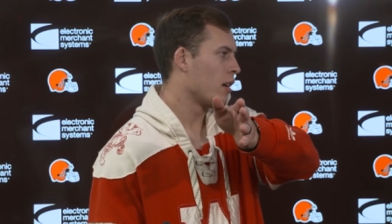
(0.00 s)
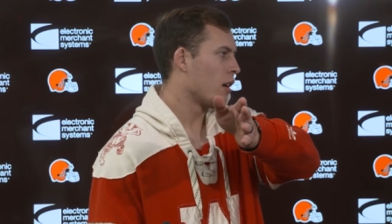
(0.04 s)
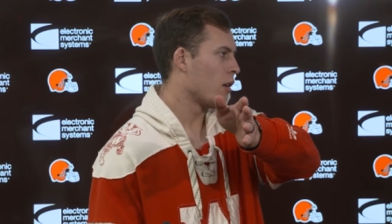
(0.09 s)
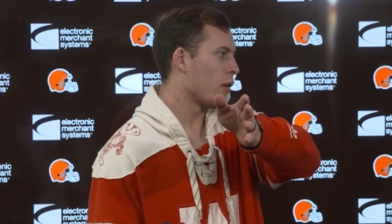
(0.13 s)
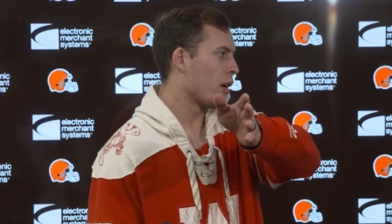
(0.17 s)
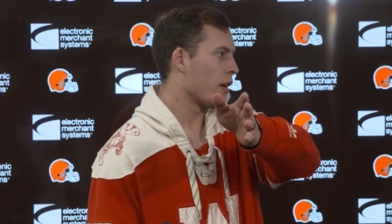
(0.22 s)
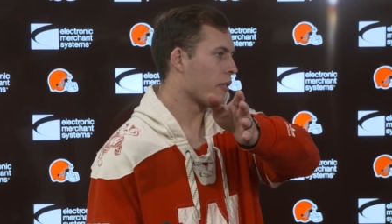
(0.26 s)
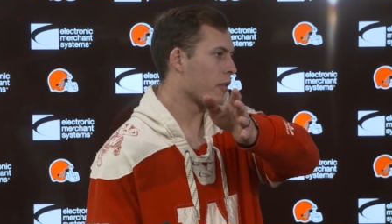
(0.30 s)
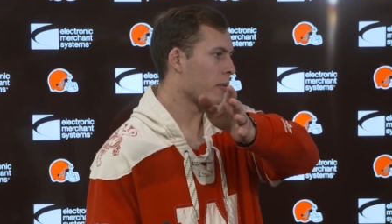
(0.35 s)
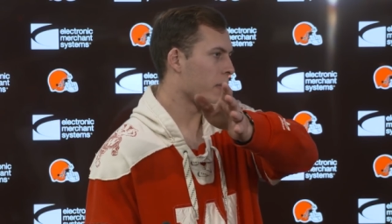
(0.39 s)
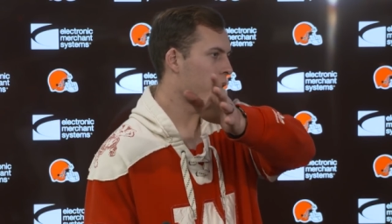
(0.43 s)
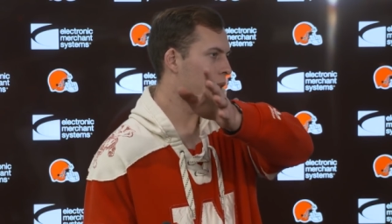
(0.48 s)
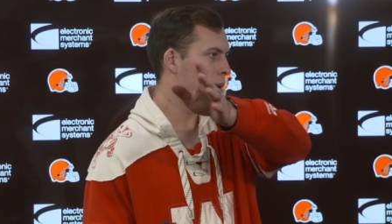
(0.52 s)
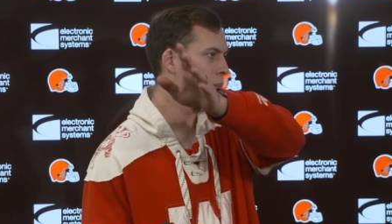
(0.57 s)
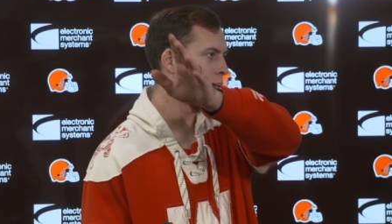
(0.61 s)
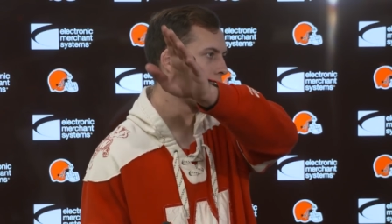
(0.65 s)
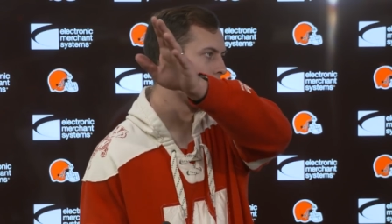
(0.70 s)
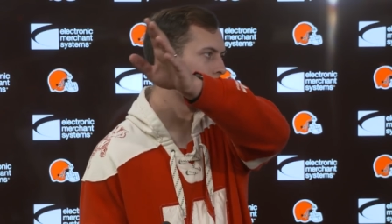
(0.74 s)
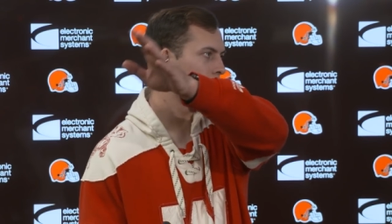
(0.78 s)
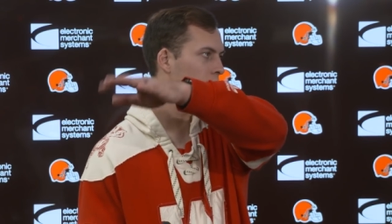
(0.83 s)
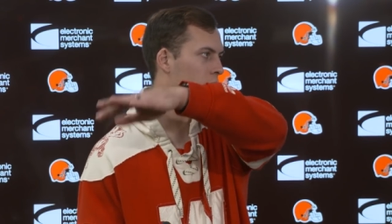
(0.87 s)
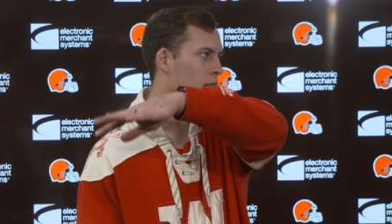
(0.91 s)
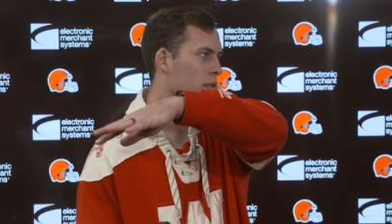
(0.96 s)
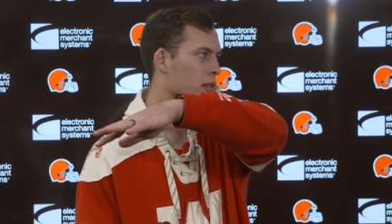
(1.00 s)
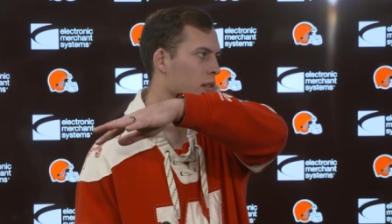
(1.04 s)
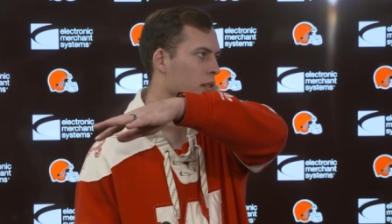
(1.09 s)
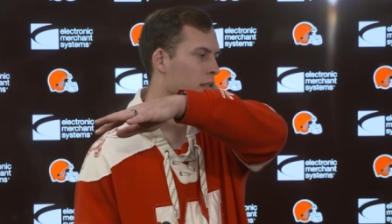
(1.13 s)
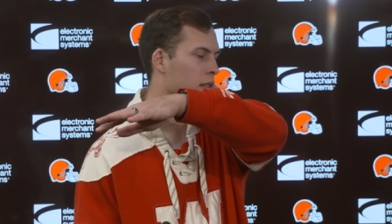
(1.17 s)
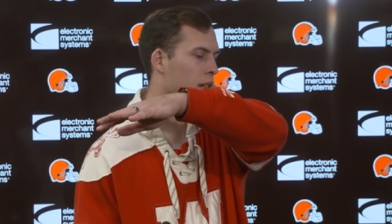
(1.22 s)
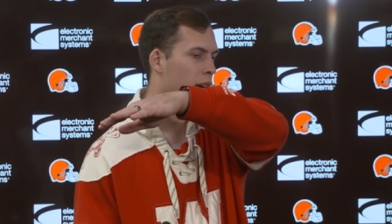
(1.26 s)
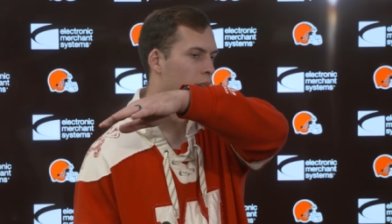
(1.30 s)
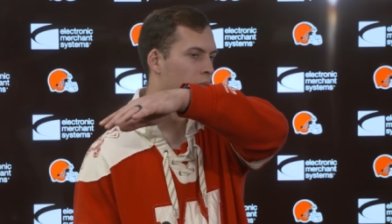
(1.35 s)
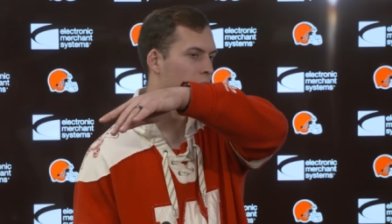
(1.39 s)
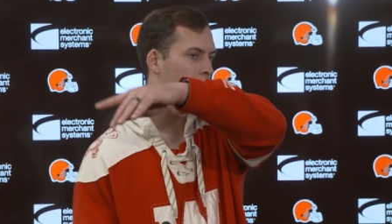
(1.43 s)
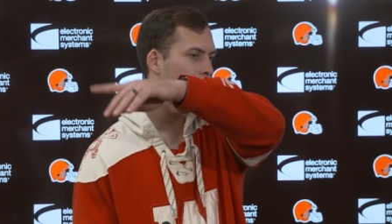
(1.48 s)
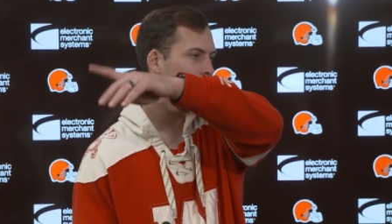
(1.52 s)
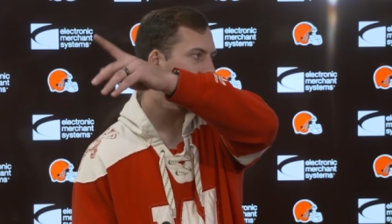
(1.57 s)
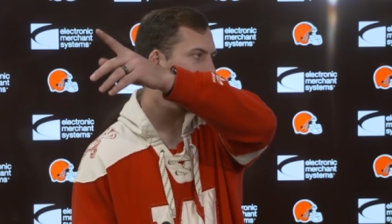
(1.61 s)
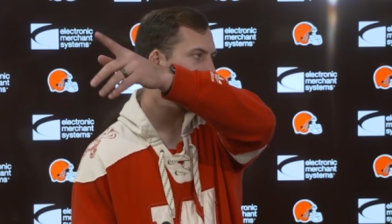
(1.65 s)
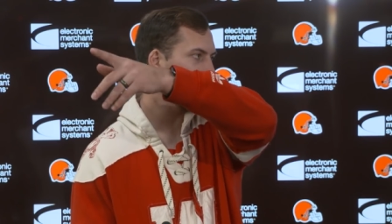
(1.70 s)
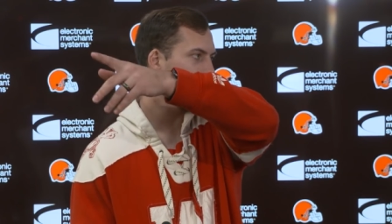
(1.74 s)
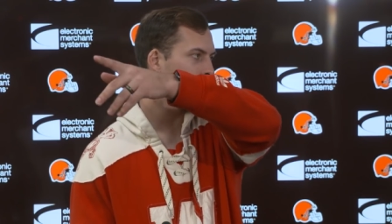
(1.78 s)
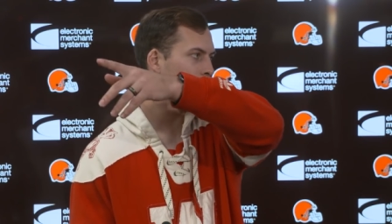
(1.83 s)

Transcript: away from them, and then there's a tight end or a